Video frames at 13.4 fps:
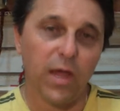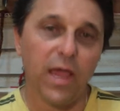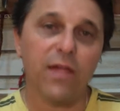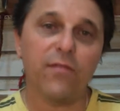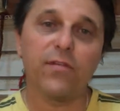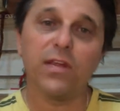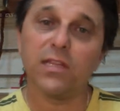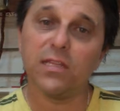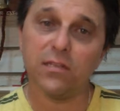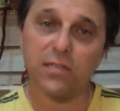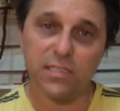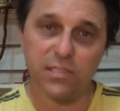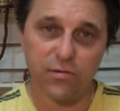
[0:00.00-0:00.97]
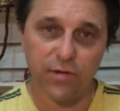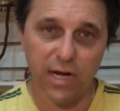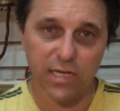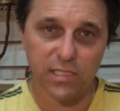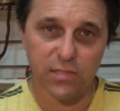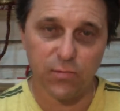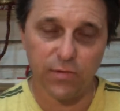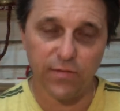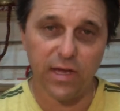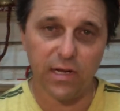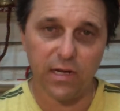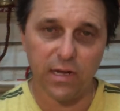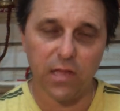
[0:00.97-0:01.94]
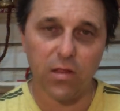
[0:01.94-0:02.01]
every little interaction we've had
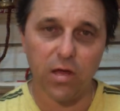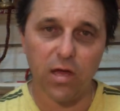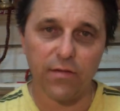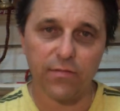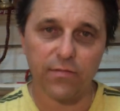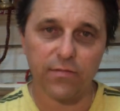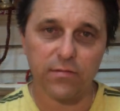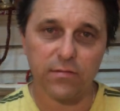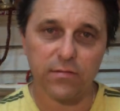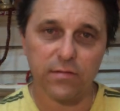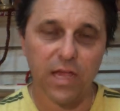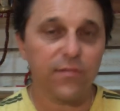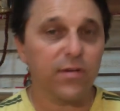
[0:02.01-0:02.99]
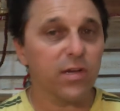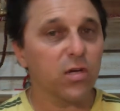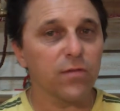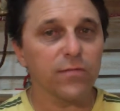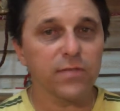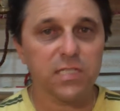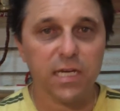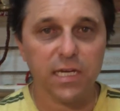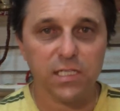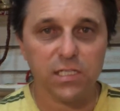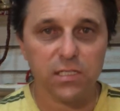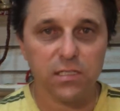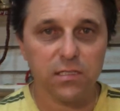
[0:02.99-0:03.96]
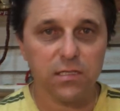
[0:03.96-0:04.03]
in our life, every
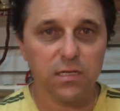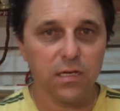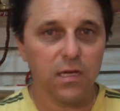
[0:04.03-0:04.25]
conversation,